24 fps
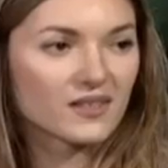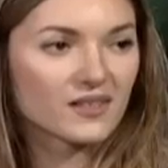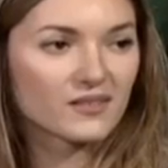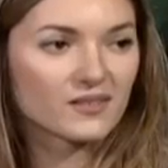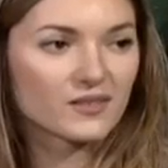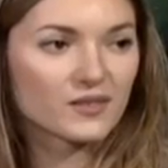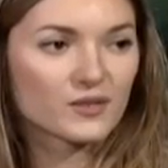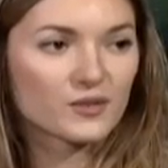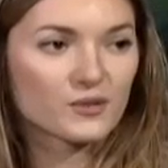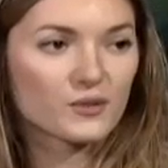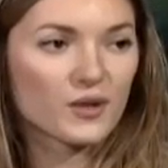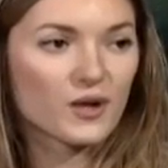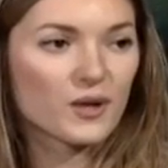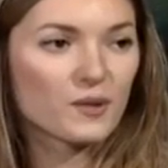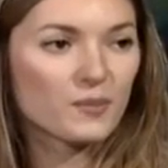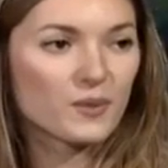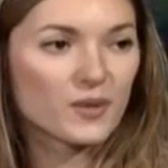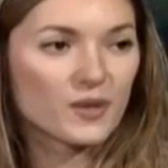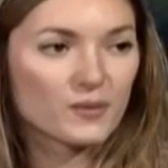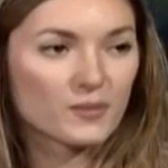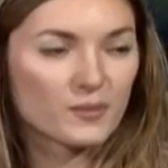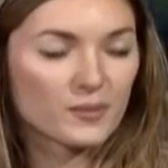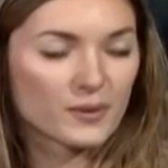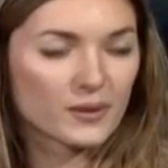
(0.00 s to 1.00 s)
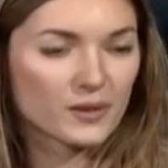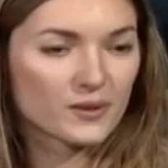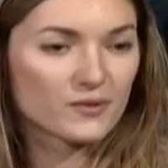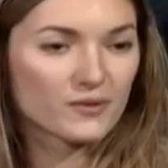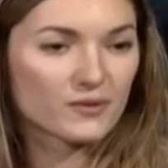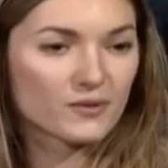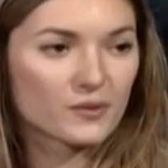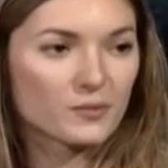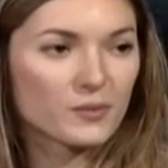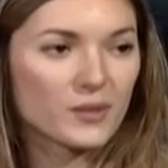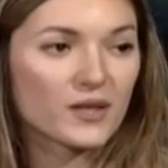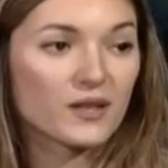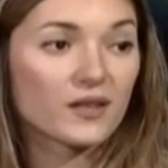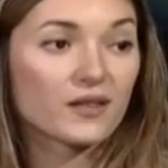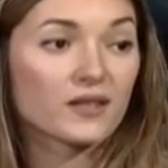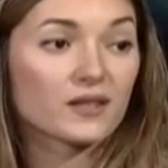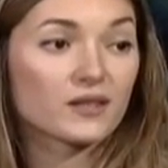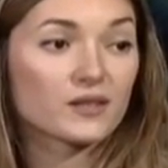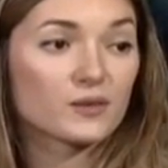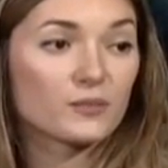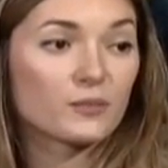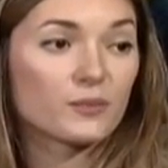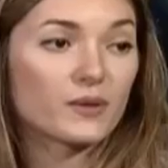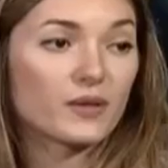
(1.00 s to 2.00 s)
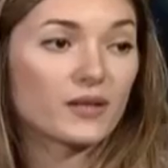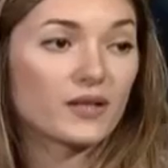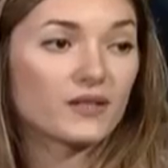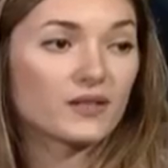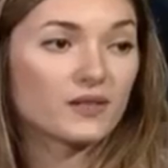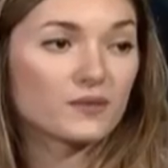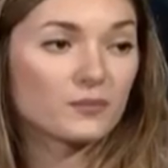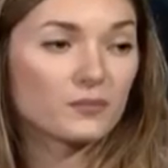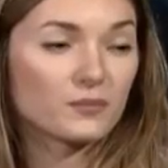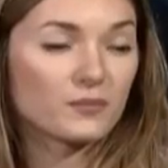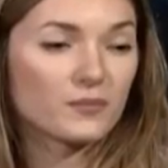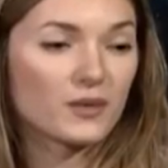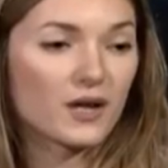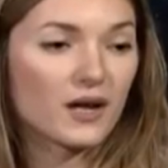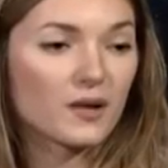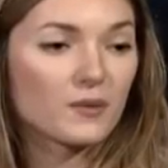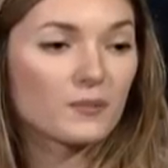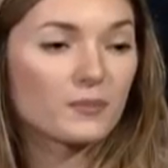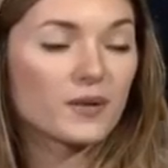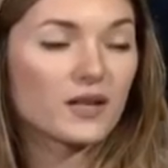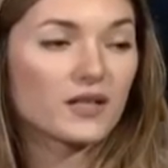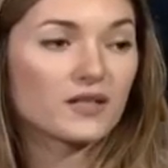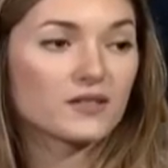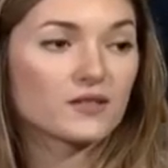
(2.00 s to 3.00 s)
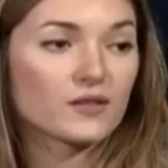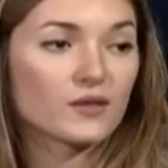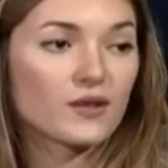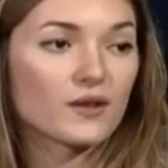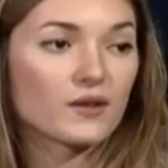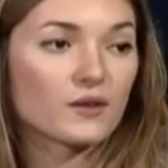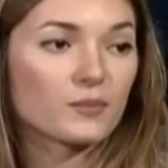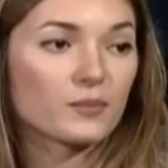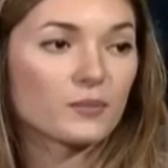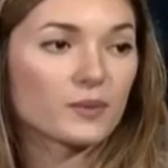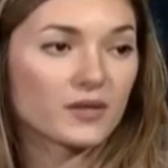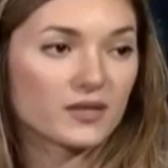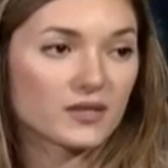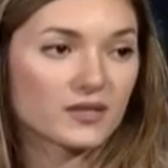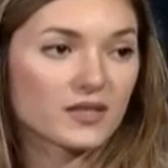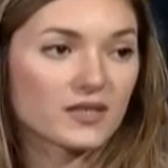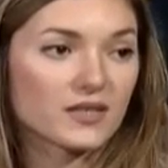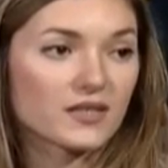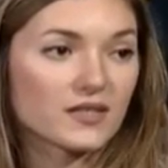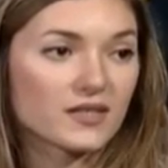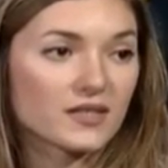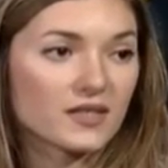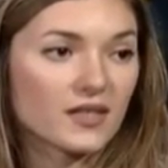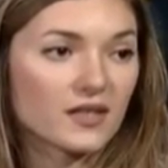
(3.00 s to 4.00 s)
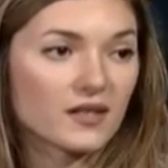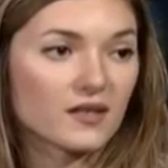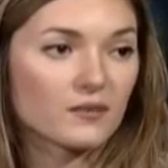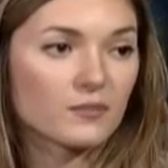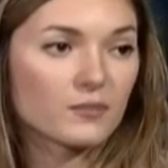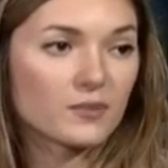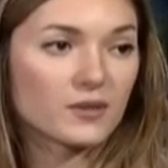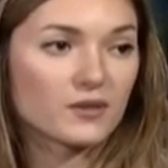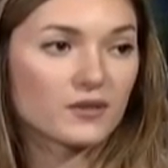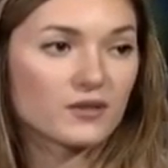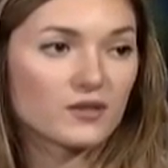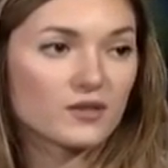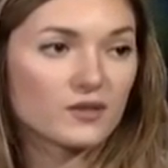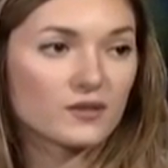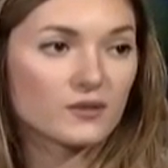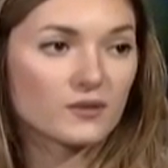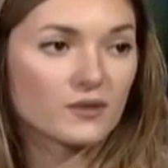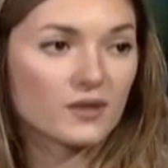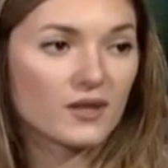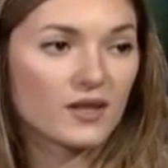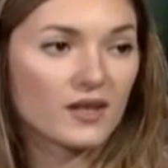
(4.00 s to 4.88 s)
can describe it, but for me, I like to play, uh, paint a lot of places that yeah. I've been to.